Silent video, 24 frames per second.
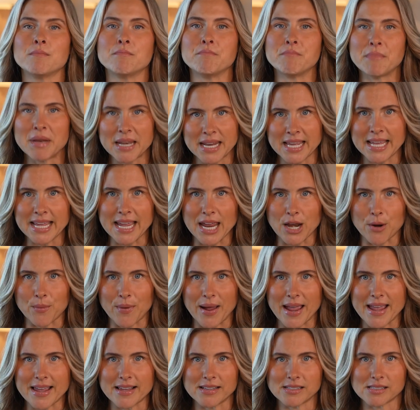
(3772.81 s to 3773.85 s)
mini
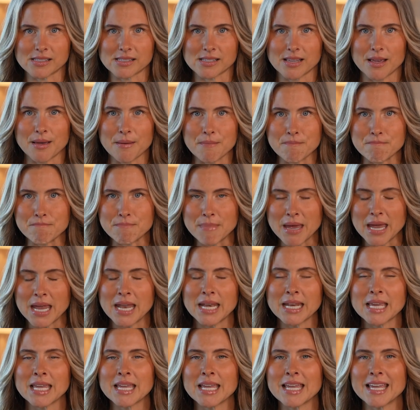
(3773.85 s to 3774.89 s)
getaways.
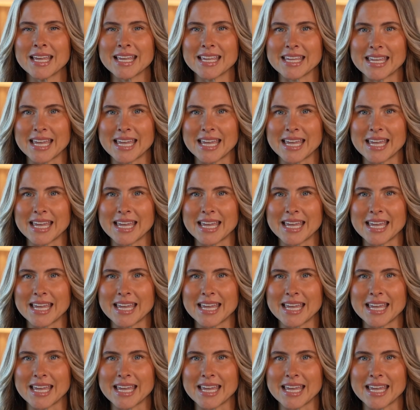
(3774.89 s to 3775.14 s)
Many